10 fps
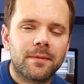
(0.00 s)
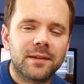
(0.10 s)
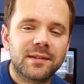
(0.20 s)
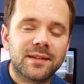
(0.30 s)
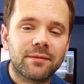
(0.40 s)

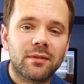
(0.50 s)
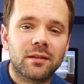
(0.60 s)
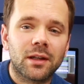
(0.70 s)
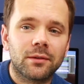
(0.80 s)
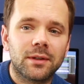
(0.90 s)
the
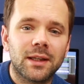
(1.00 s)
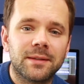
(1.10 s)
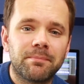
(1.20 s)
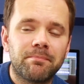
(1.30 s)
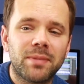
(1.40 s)
7th note
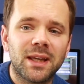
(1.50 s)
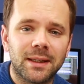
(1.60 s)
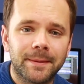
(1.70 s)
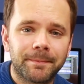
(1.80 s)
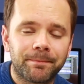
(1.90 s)
is
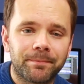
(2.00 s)
B.